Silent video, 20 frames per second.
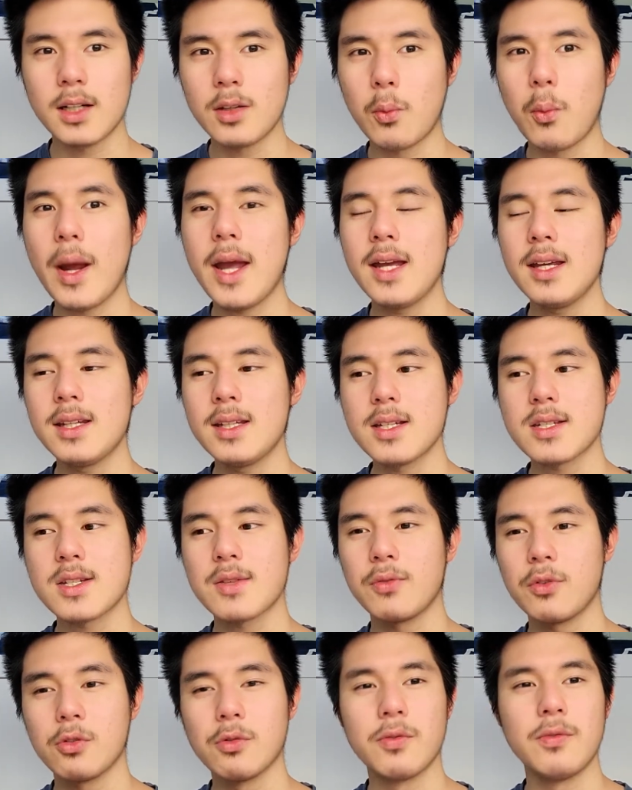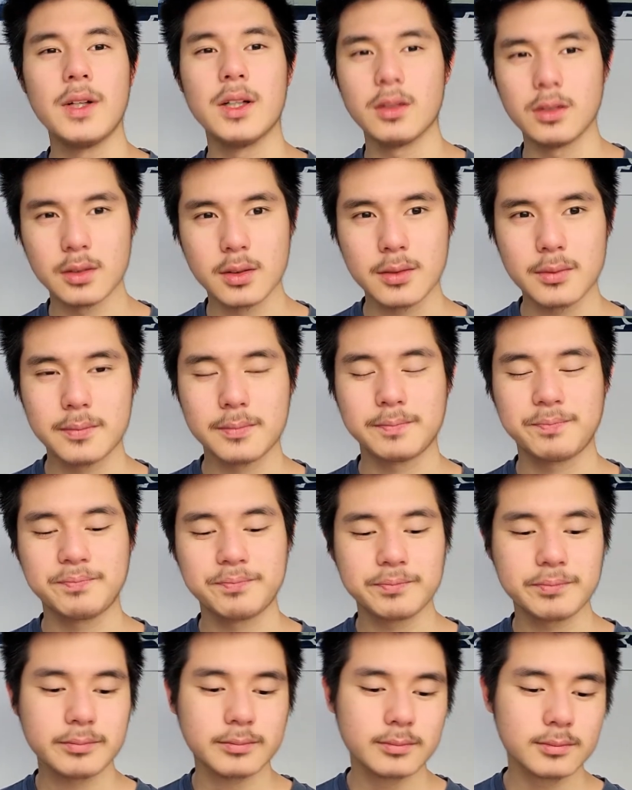In a way, he is fulfilled.
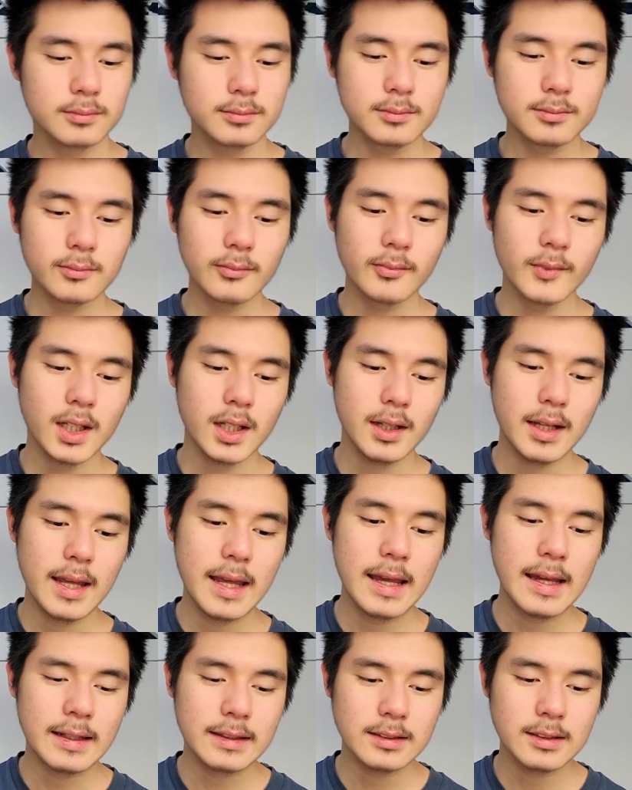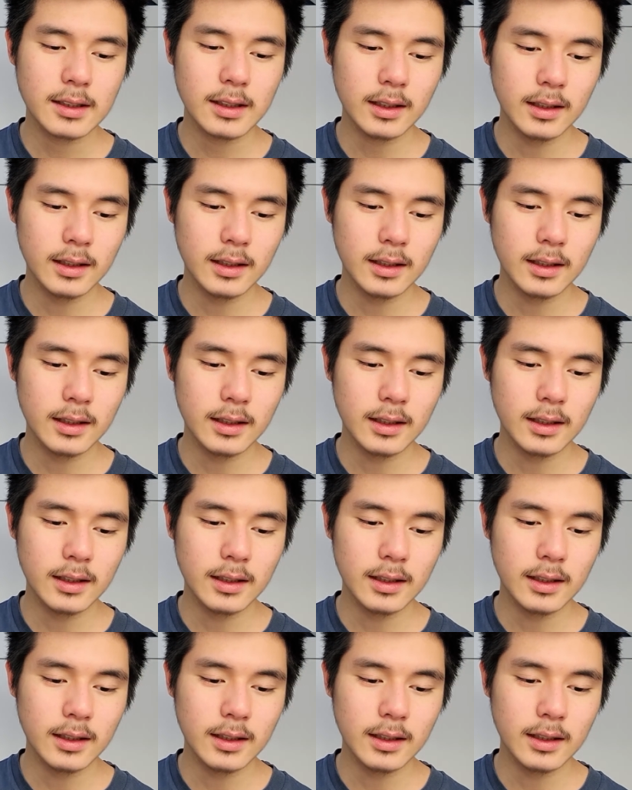And